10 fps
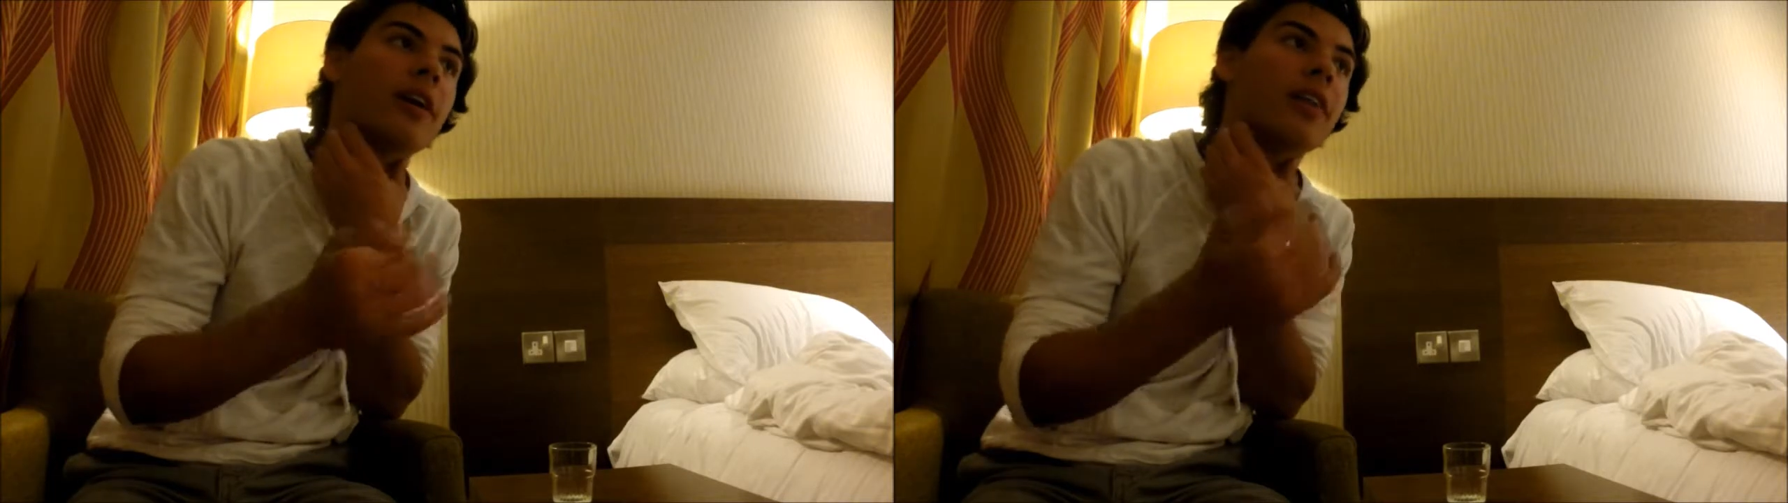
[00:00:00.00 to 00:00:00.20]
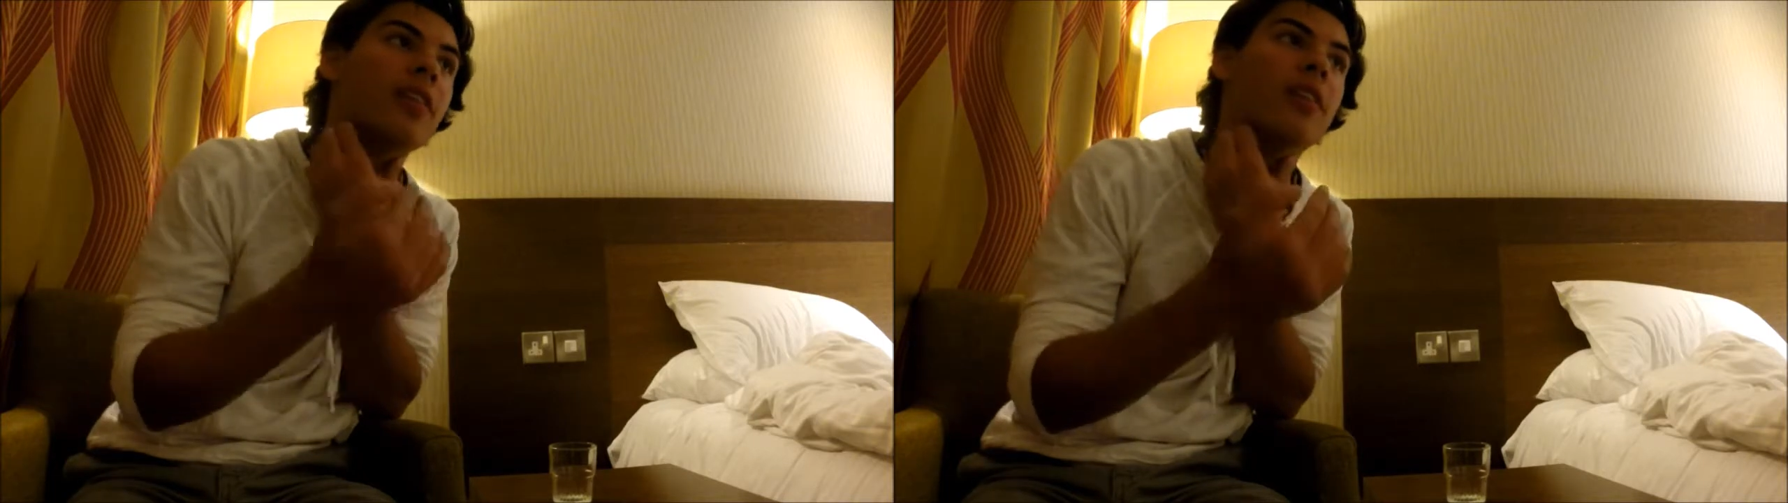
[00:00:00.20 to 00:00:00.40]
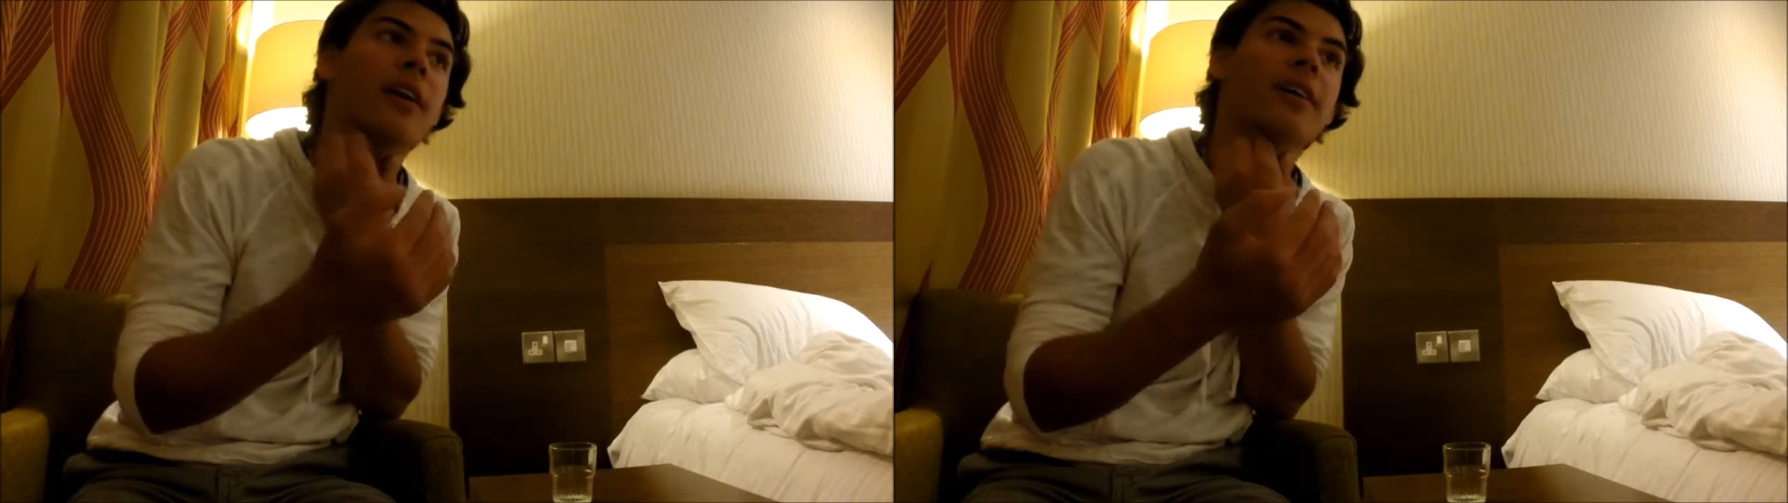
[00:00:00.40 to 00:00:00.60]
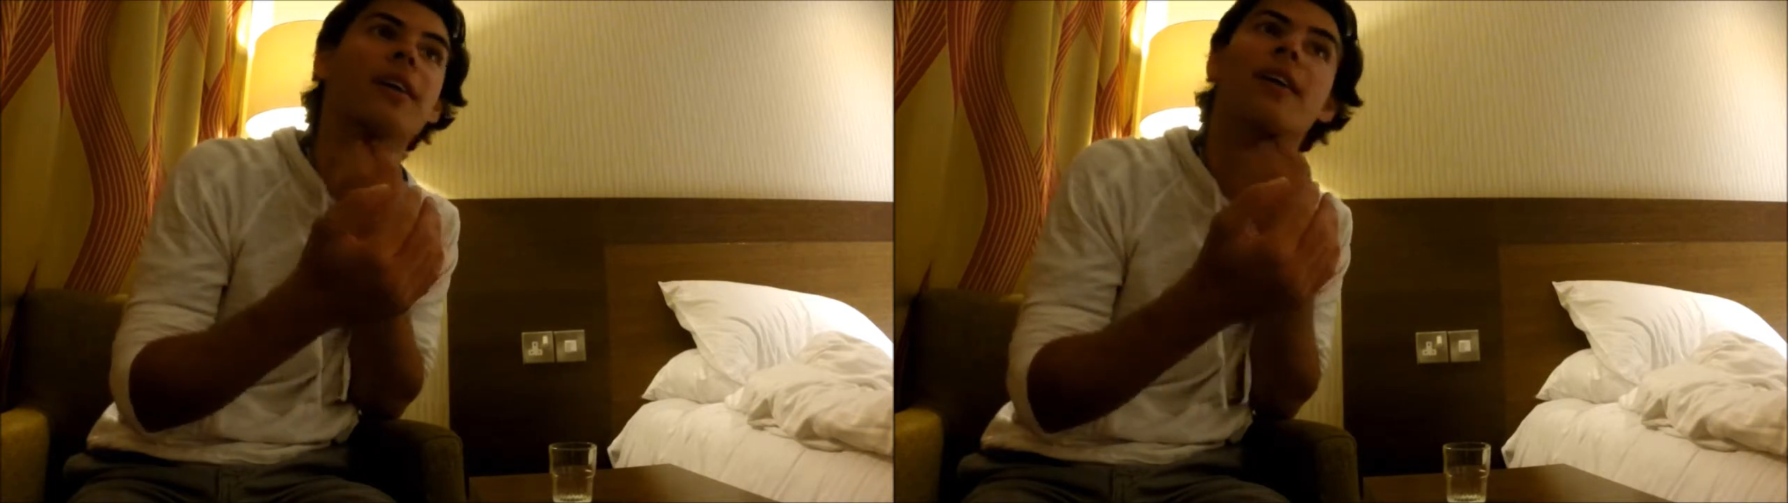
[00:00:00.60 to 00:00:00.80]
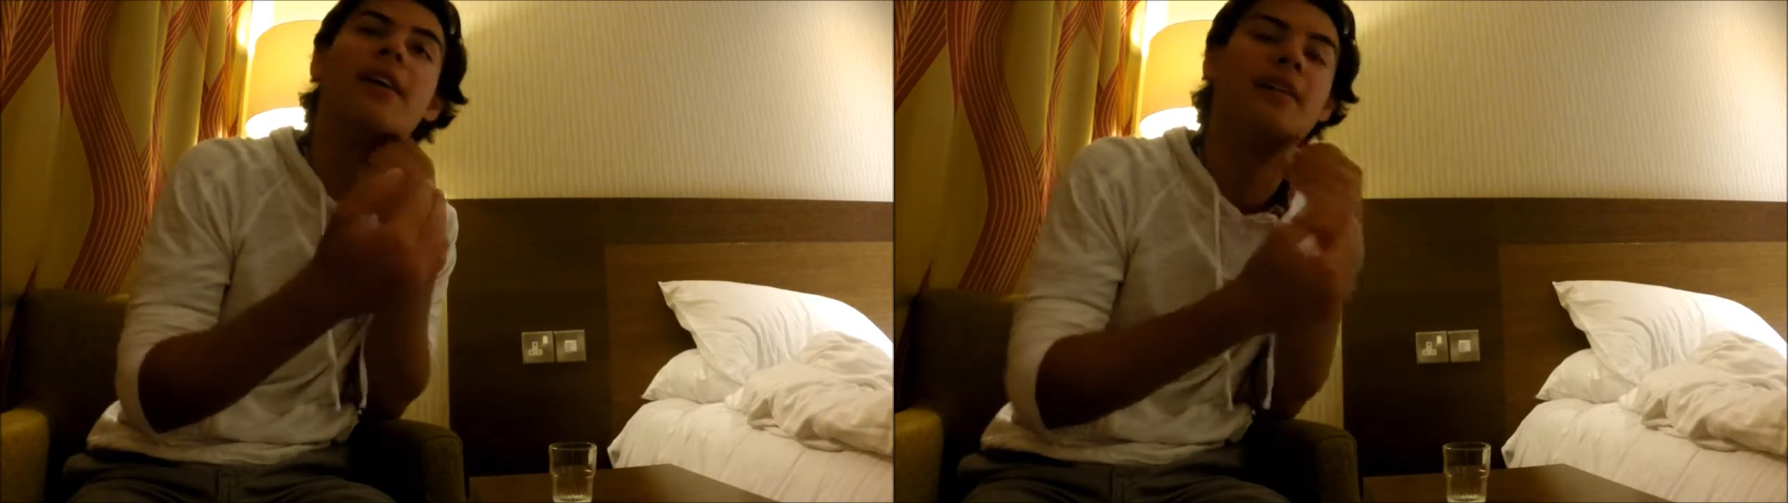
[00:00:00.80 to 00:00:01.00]
at,
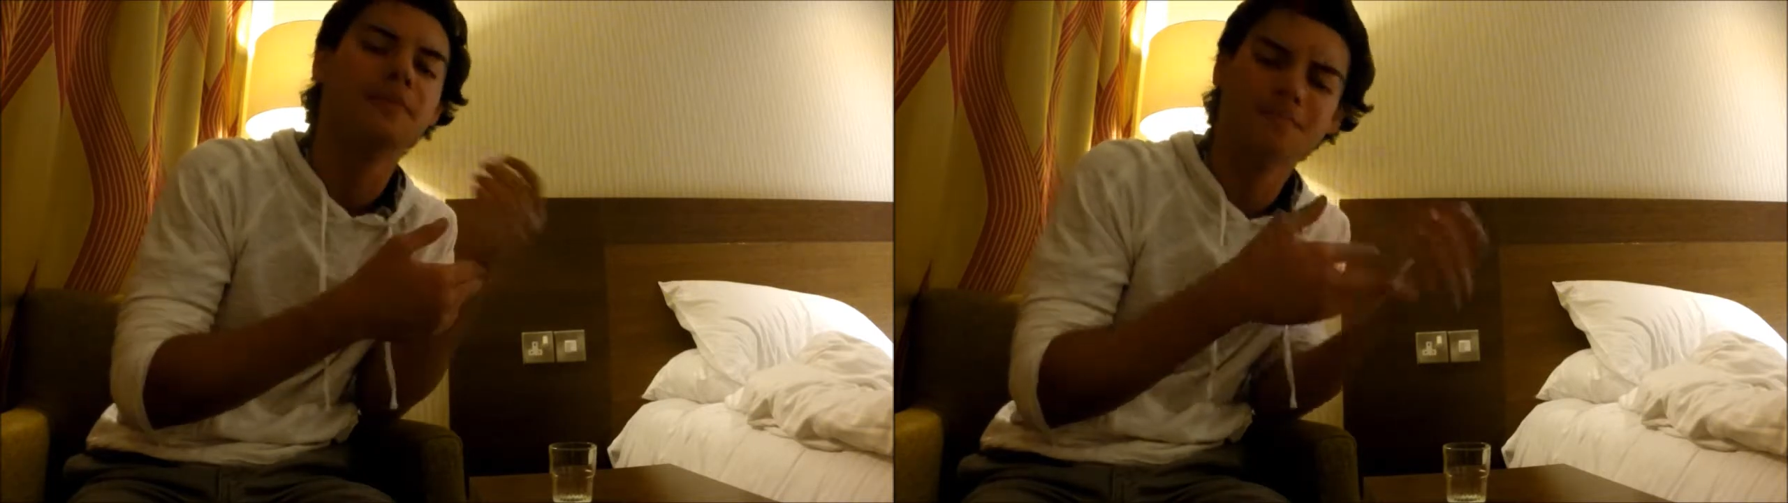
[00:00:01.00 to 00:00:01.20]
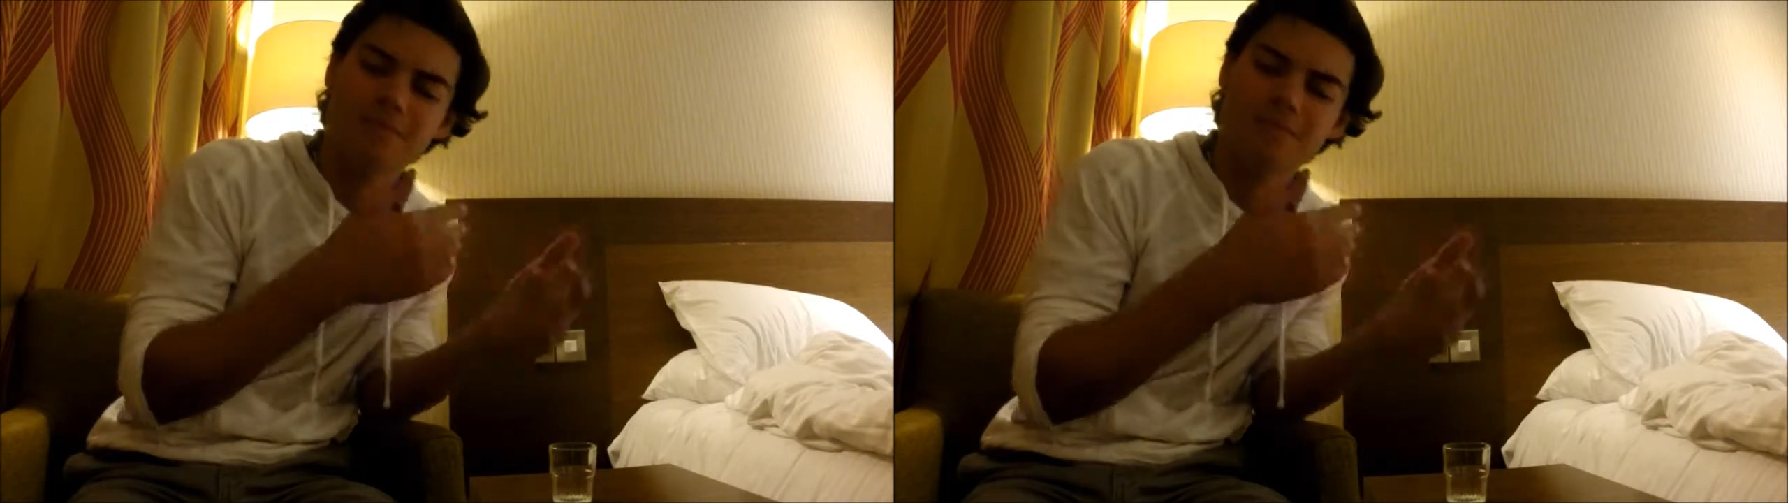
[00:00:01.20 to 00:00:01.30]
a